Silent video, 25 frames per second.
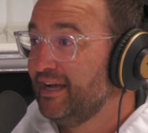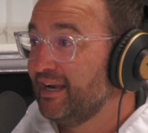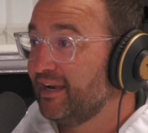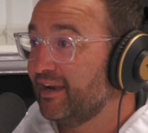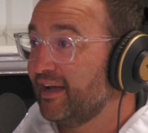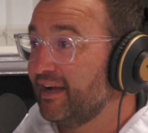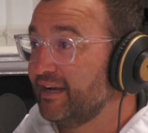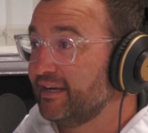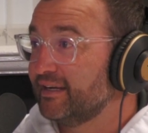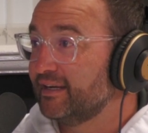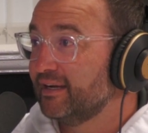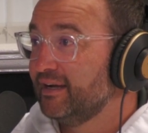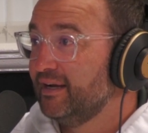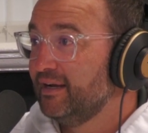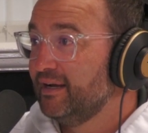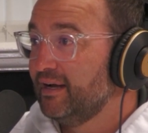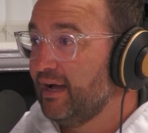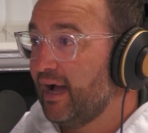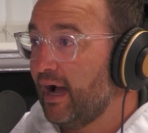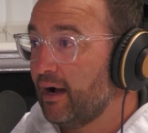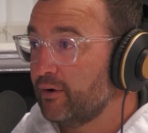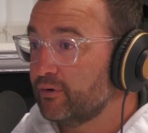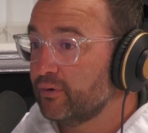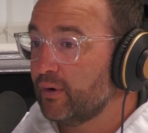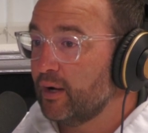Like,
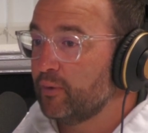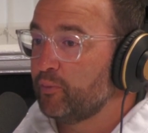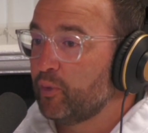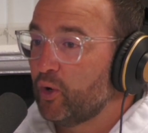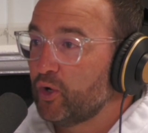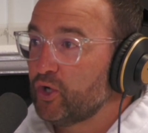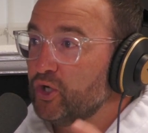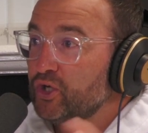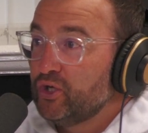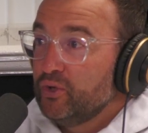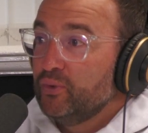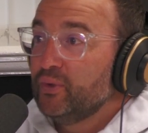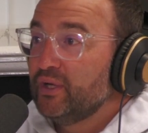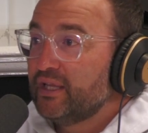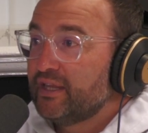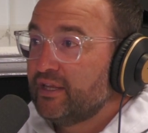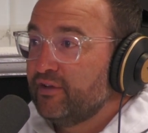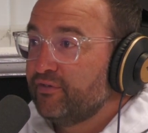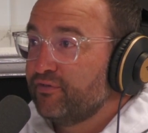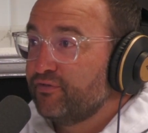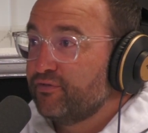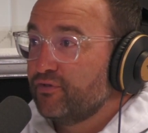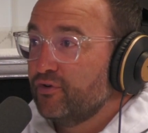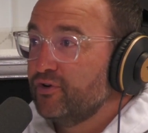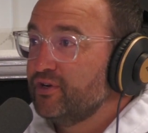how do I put you at the
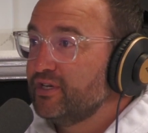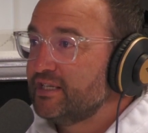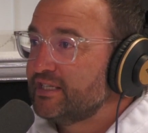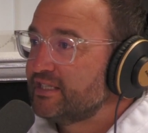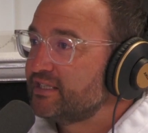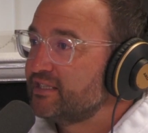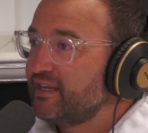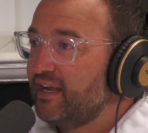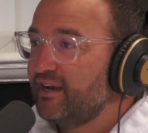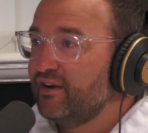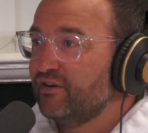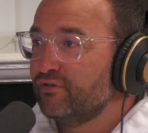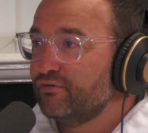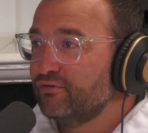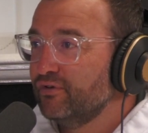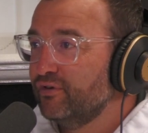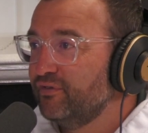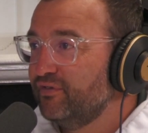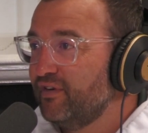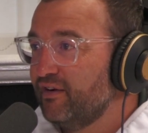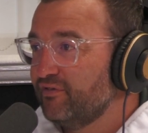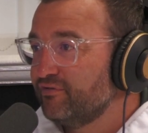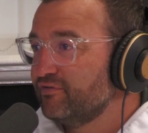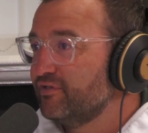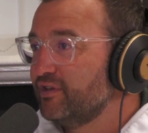front and centre of
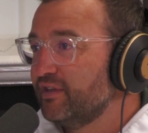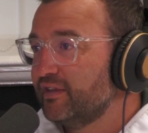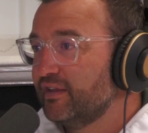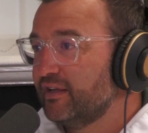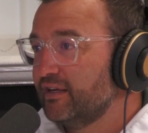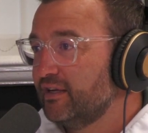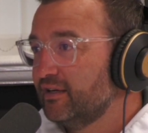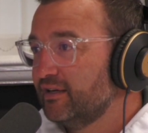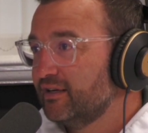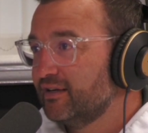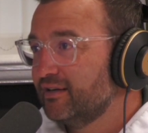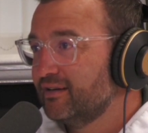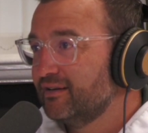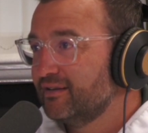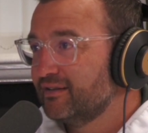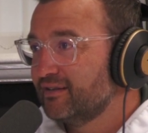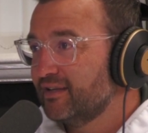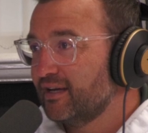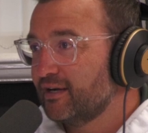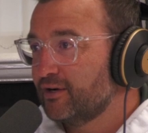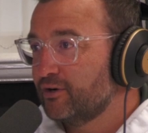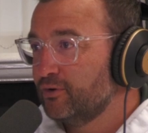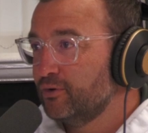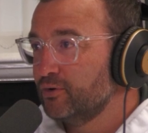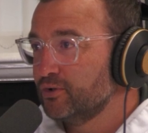everything
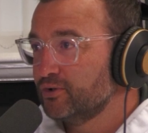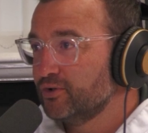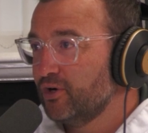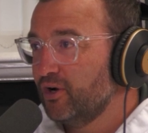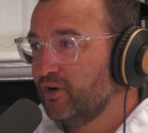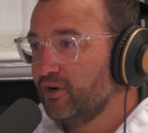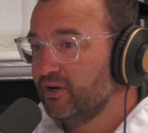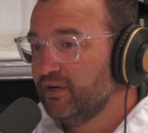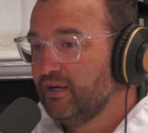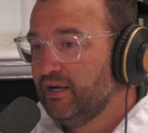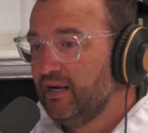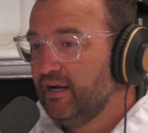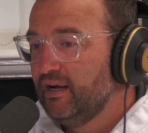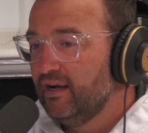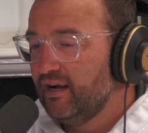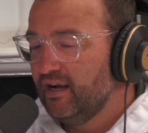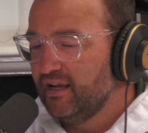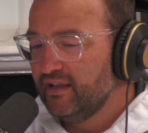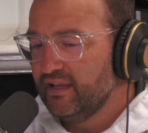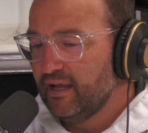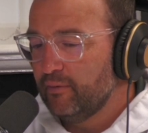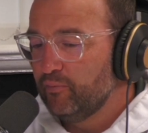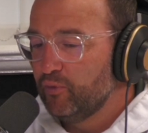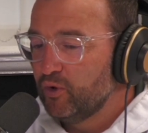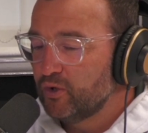that goes on?
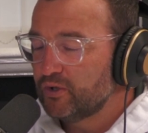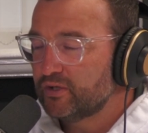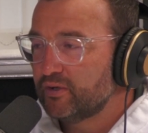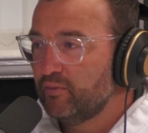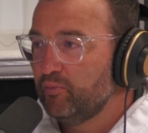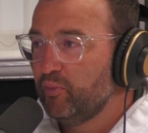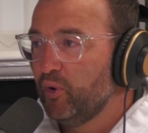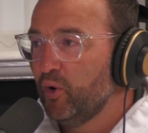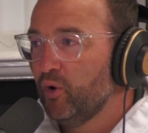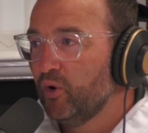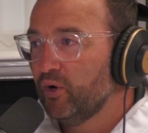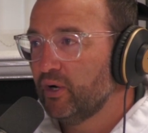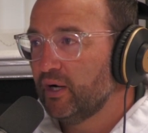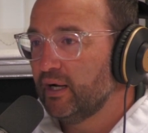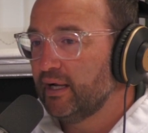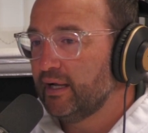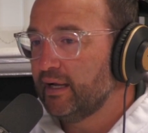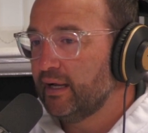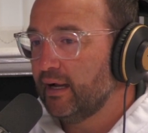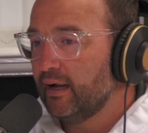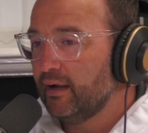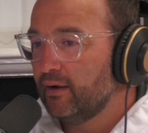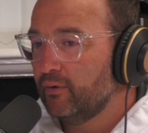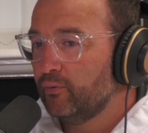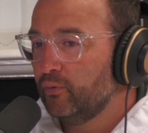And then most
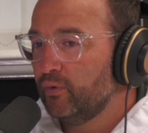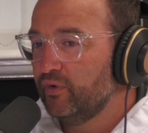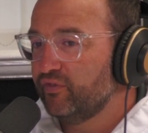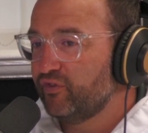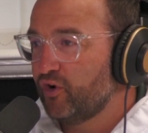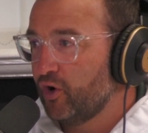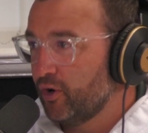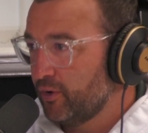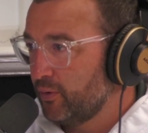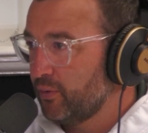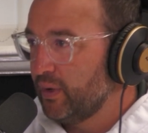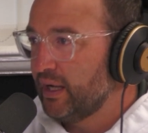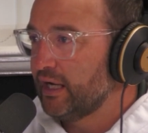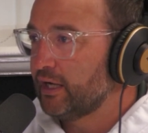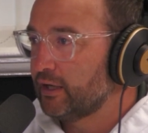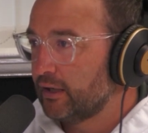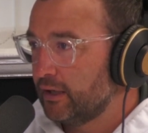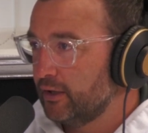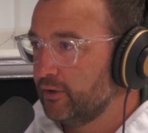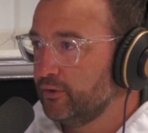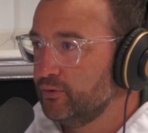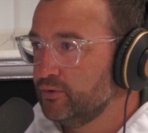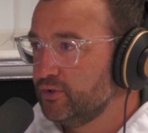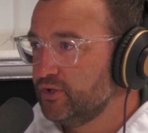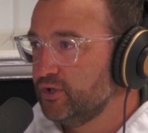importantly, we've got to
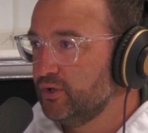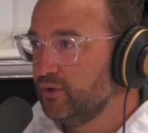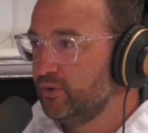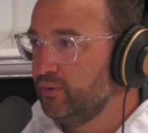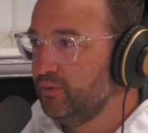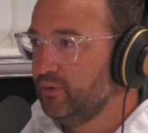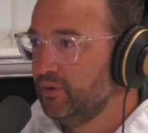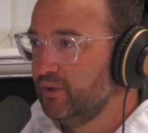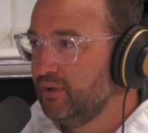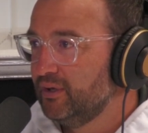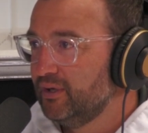include you.